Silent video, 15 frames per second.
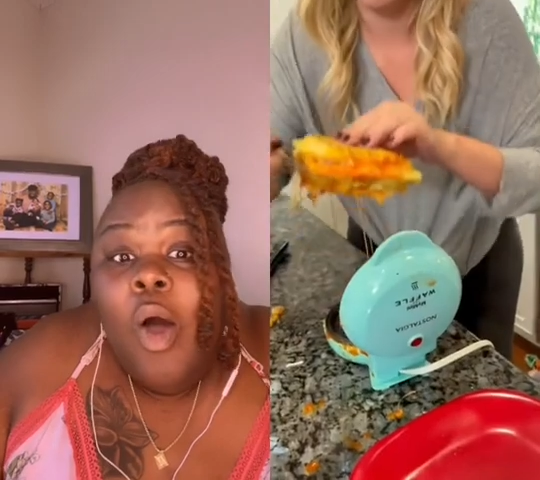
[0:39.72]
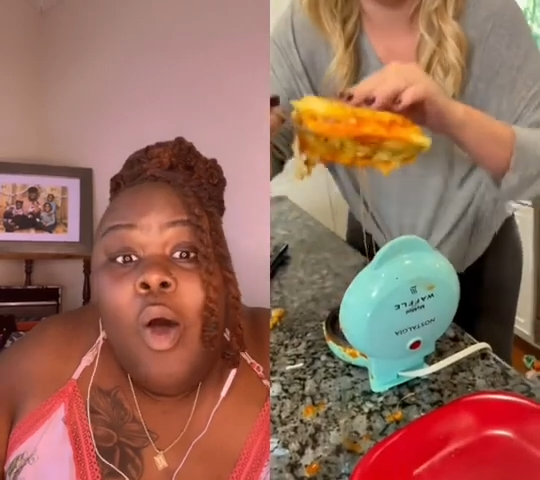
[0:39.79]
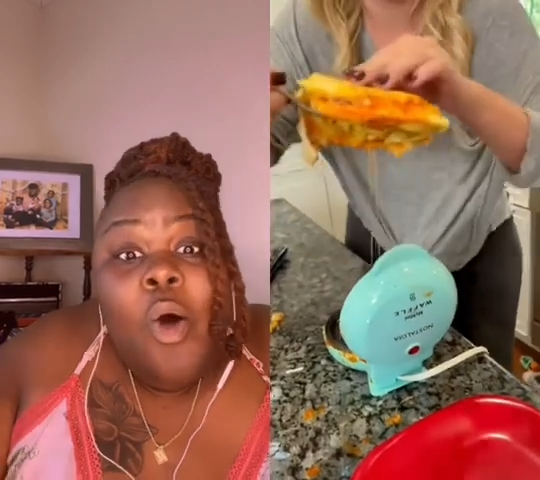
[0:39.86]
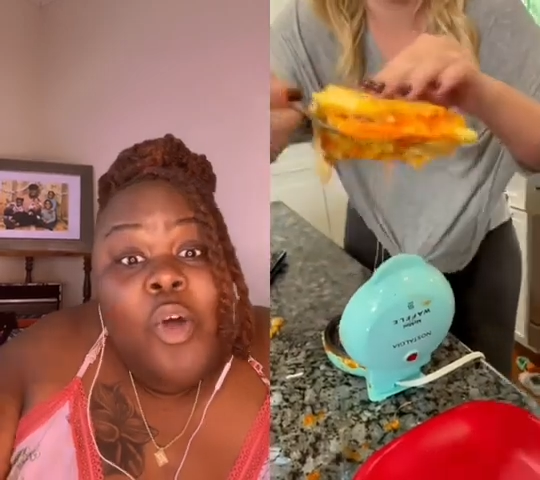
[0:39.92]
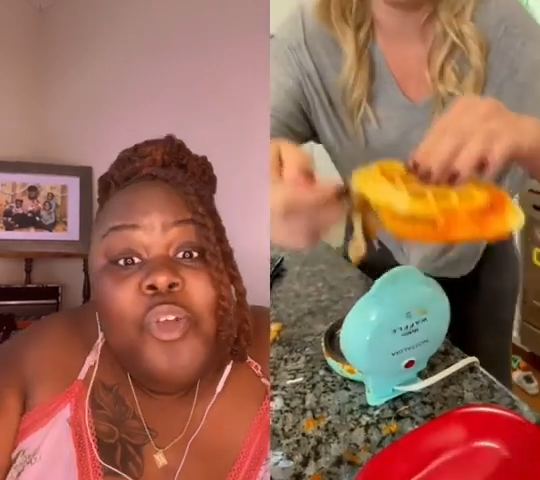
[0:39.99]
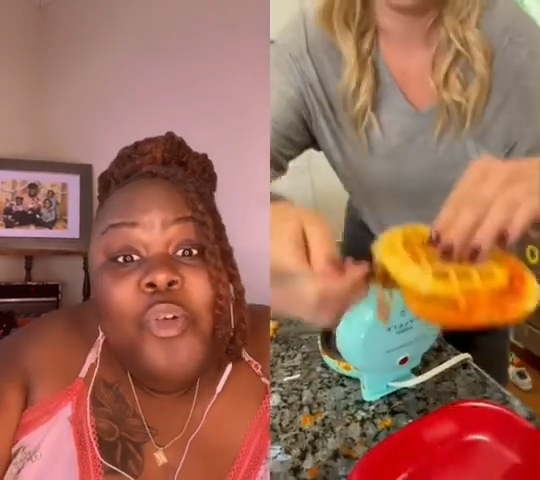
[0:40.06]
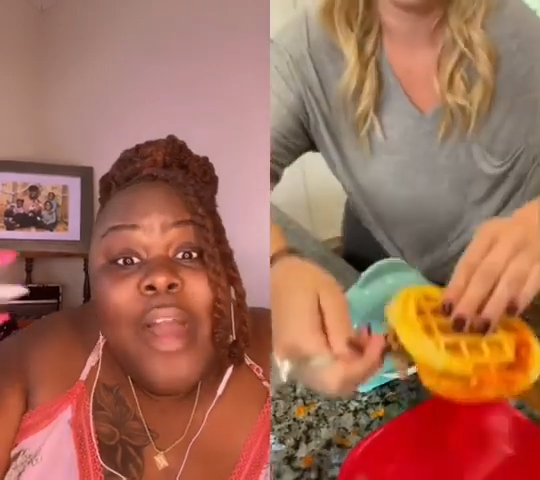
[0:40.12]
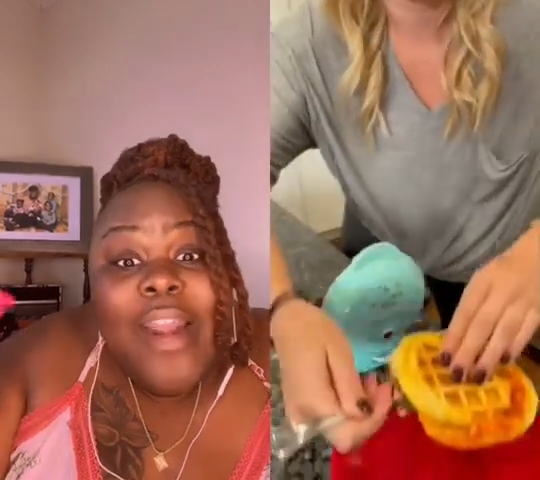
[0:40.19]

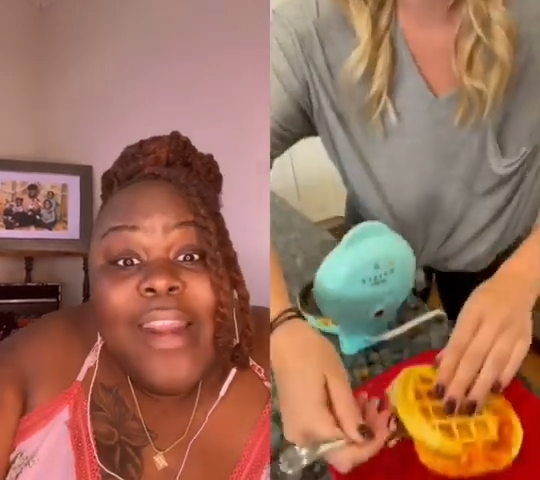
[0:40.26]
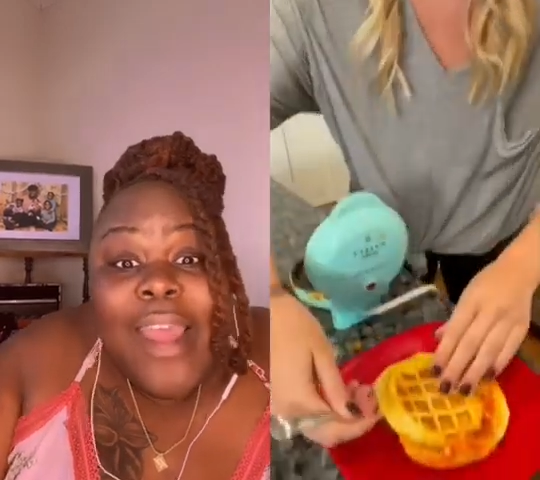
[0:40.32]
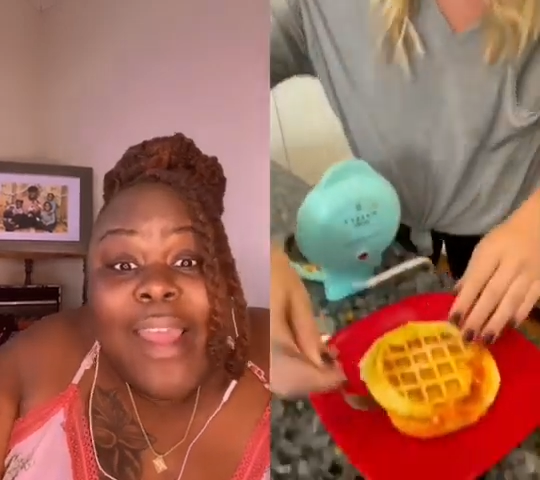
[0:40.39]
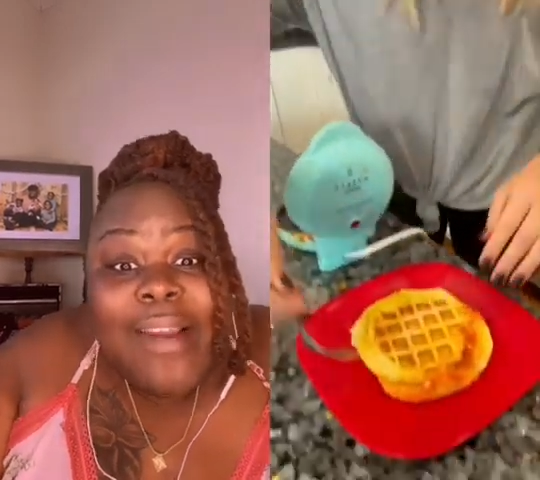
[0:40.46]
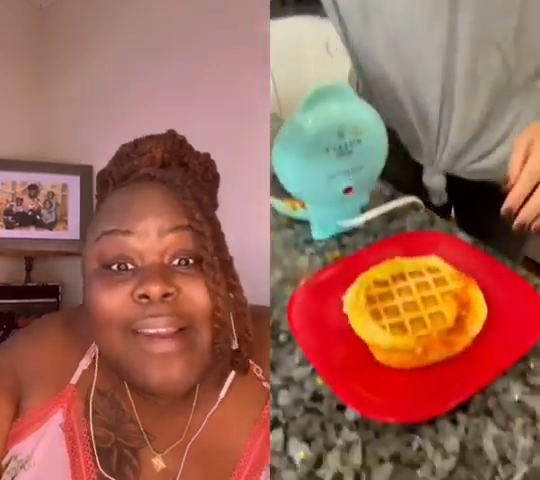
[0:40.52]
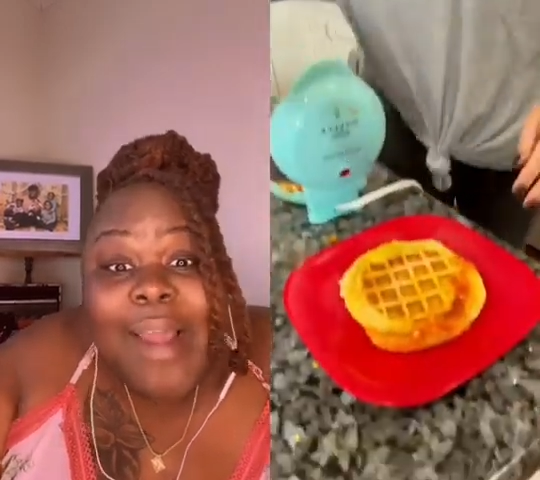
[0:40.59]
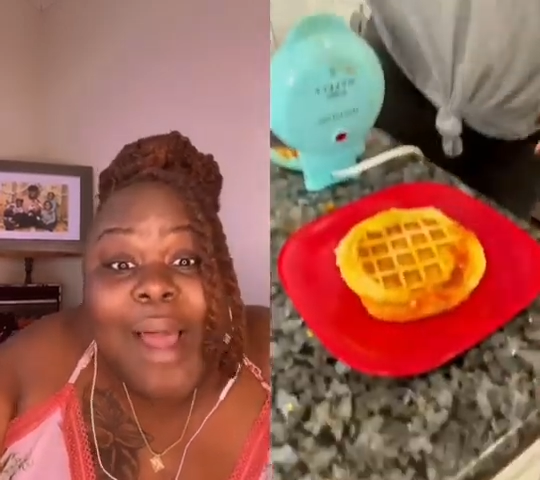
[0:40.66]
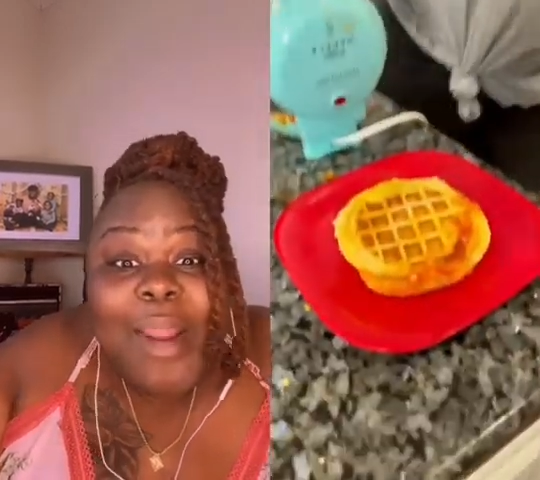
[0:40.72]
Oh, you got the
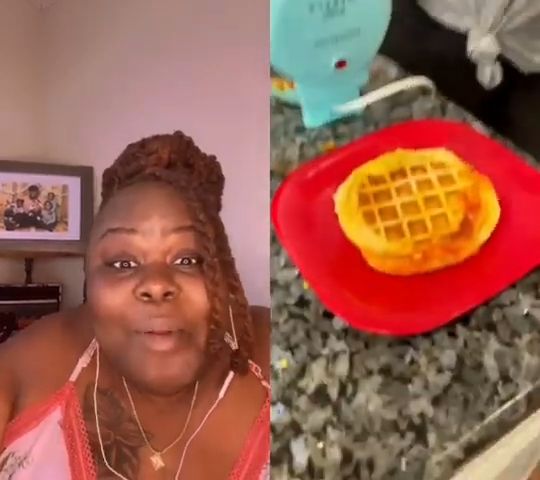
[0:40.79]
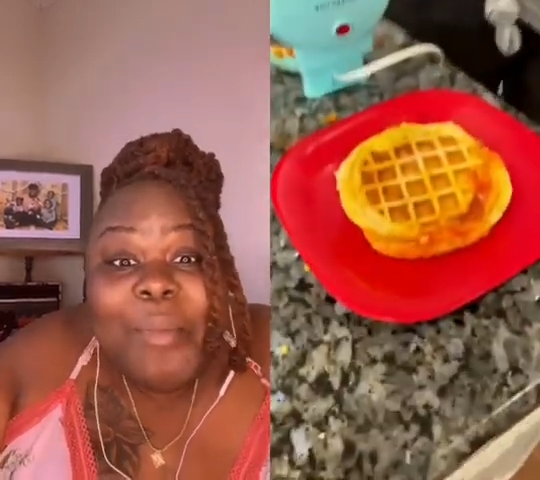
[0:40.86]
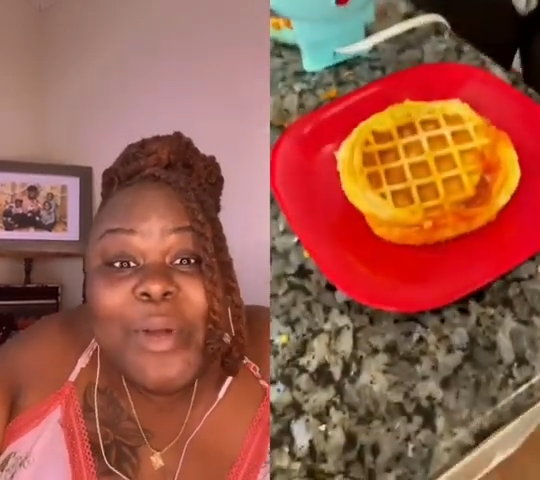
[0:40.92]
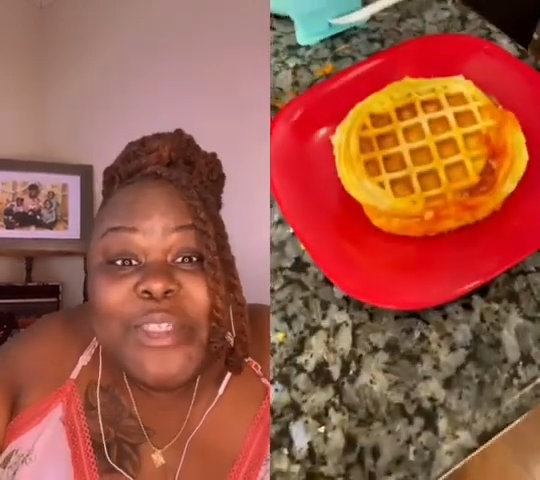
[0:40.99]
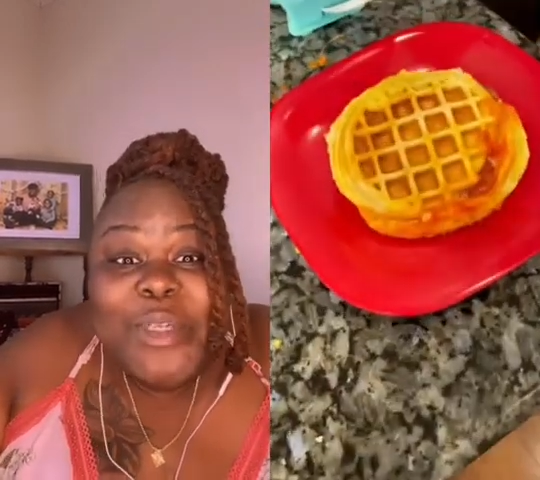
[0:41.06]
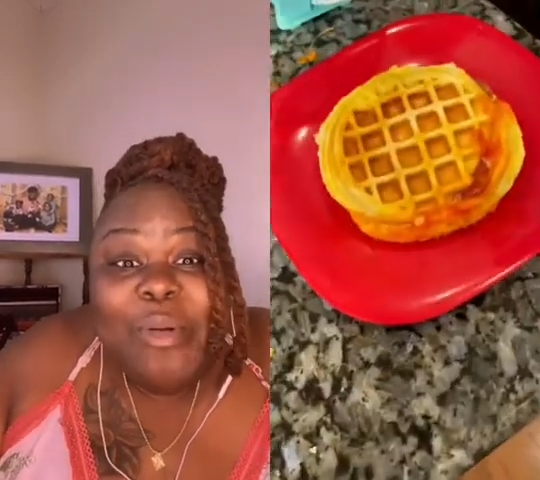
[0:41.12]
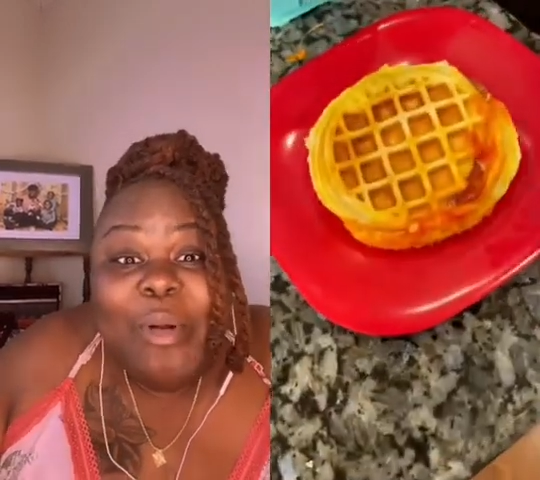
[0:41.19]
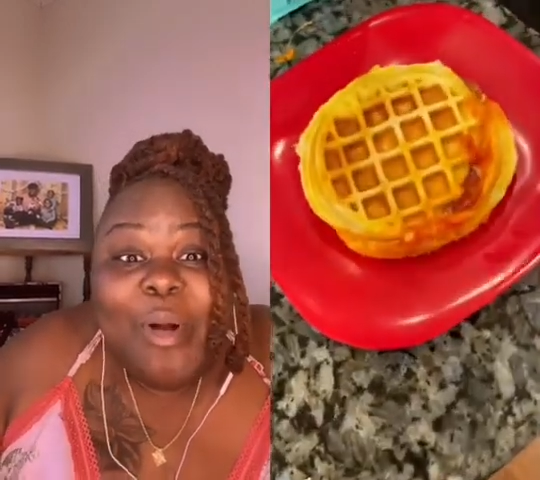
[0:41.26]
eight dollar oh,
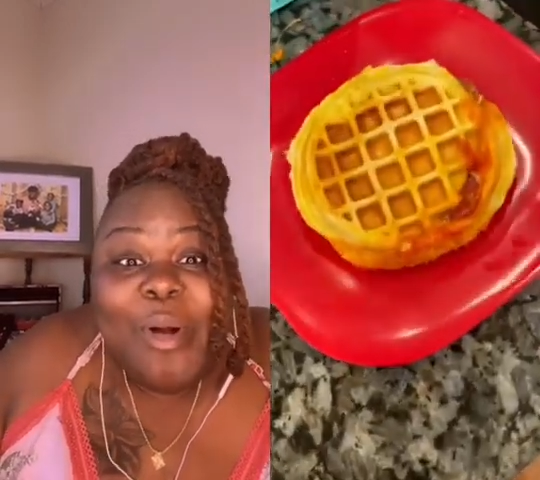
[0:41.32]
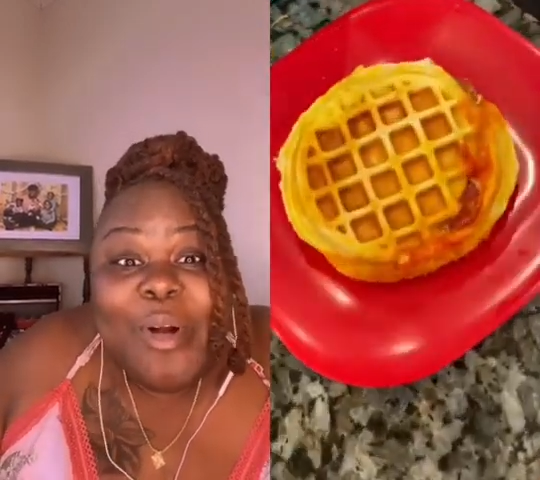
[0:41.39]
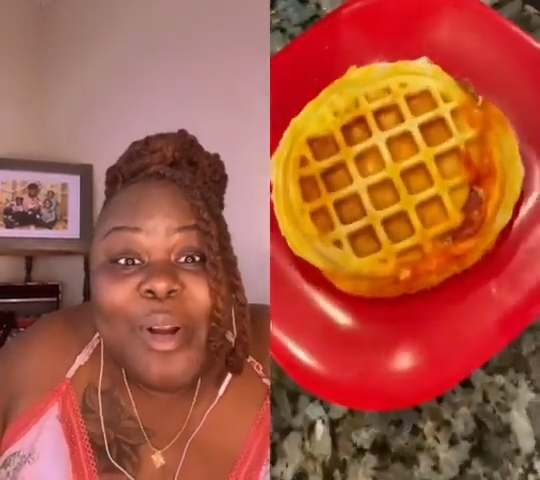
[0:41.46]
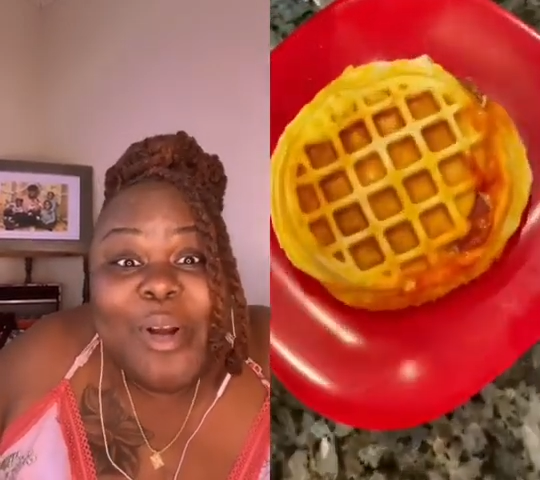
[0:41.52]
one too, girl.